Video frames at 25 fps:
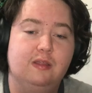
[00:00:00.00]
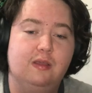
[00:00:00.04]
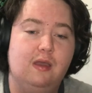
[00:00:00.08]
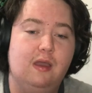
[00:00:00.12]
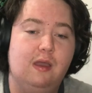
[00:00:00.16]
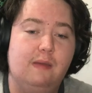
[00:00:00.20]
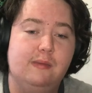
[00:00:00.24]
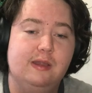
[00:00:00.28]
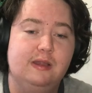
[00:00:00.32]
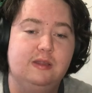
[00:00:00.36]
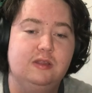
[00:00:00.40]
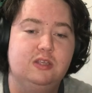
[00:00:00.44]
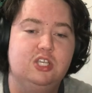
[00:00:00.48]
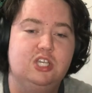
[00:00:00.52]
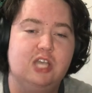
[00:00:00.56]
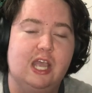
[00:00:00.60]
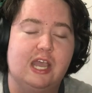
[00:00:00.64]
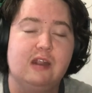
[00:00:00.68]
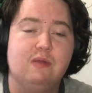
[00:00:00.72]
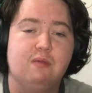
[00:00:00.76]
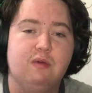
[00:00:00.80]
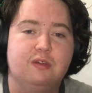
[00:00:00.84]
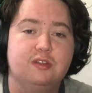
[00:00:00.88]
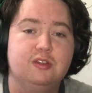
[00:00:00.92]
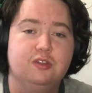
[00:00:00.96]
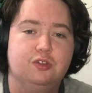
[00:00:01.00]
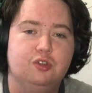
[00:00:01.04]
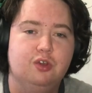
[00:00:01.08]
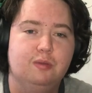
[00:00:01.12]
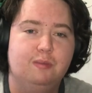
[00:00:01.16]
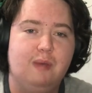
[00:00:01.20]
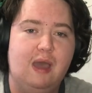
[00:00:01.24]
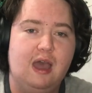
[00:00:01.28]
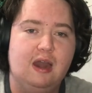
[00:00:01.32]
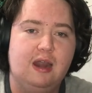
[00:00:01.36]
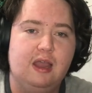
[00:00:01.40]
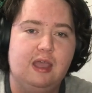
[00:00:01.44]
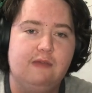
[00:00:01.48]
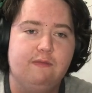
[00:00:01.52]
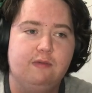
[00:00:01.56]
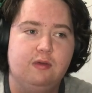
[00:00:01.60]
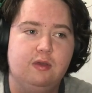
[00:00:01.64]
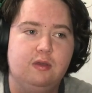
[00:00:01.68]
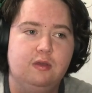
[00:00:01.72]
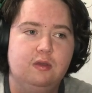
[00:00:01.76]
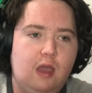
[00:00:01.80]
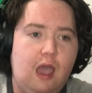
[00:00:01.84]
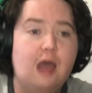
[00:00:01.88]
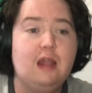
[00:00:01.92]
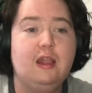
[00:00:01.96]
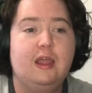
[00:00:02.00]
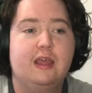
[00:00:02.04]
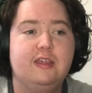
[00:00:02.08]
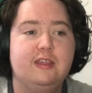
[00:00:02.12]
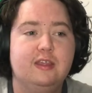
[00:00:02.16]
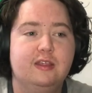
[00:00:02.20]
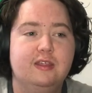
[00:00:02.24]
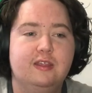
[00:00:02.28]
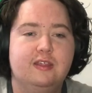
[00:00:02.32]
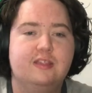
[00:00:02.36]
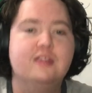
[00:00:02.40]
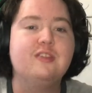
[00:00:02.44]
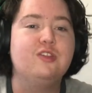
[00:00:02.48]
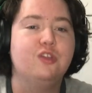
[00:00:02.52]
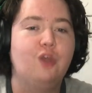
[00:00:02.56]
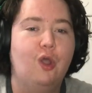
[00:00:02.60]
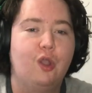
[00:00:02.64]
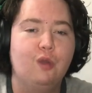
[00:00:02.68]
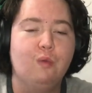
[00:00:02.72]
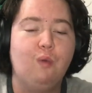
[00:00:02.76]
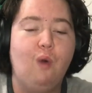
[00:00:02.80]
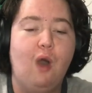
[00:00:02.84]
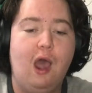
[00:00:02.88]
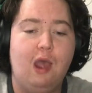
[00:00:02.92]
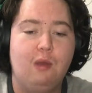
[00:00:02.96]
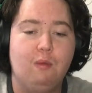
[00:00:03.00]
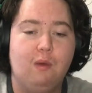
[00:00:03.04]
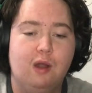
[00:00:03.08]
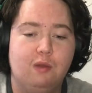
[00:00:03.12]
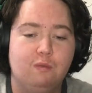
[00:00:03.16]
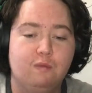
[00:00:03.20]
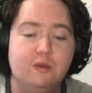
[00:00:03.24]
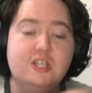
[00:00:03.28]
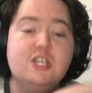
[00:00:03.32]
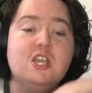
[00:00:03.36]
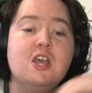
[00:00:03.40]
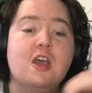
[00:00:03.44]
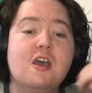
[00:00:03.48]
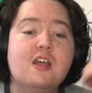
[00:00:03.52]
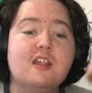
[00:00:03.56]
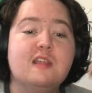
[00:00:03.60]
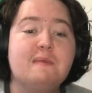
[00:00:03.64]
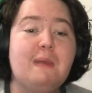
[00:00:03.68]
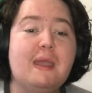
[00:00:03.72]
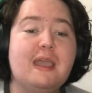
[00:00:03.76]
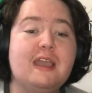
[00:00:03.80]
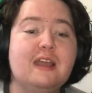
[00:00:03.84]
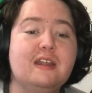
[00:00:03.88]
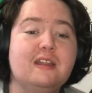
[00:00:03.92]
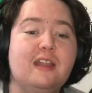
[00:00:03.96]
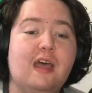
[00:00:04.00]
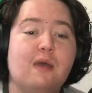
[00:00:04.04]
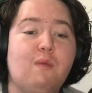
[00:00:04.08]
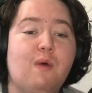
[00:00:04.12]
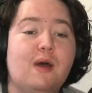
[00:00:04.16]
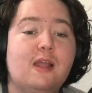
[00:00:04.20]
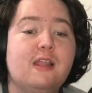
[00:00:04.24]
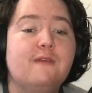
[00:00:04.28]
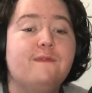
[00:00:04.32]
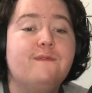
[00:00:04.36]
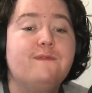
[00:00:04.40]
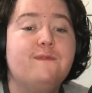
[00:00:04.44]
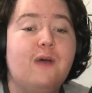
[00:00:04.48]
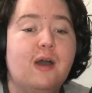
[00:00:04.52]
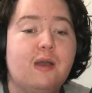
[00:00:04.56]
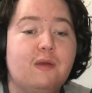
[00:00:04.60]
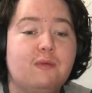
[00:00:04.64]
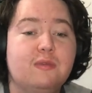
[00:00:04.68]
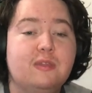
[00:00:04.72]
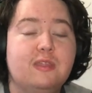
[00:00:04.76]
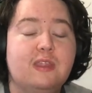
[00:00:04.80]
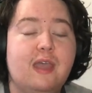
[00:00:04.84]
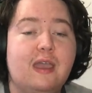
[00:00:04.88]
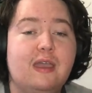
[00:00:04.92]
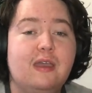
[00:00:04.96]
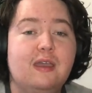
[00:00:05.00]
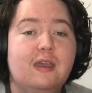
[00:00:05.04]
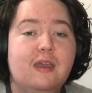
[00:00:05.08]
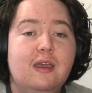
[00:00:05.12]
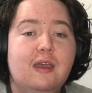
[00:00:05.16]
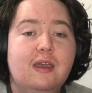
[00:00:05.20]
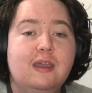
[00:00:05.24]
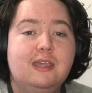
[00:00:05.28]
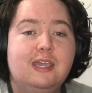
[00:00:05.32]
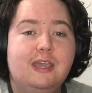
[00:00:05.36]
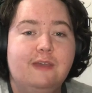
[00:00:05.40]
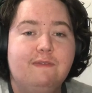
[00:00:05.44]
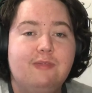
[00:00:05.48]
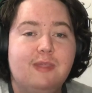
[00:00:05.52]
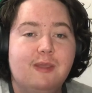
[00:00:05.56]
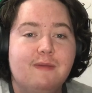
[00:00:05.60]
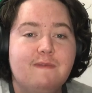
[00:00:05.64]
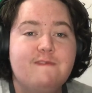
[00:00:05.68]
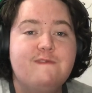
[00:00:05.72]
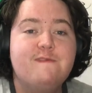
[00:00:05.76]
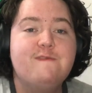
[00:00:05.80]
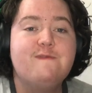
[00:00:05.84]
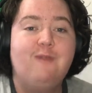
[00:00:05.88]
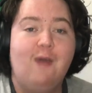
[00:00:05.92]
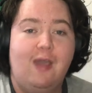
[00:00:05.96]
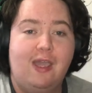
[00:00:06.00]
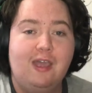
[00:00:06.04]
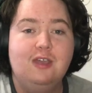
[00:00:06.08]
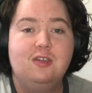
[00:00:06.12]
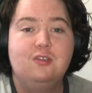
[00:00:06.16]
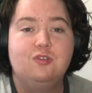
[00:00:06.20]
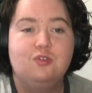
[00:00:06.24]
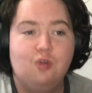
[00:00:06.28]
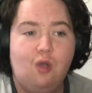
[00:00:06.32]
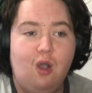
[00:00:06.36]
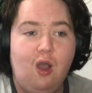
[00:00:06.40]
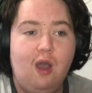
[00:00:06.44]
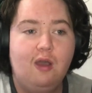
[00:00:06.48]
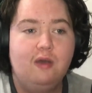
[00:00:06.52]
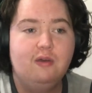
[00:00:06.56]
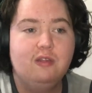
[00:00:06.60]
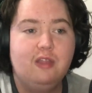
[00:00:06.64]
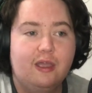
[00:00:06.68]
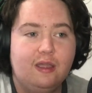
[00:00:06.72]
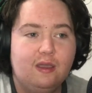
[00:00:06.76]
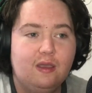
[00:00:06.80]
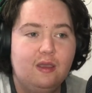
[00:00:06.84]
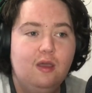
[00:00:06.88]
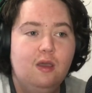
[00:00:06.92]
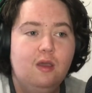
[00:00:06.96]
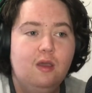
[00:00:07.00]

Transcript: I mean, Gene wasn't too bad either. At least in the Snow White one, which, speaking of that, why the fuck would they give them fake trial, like,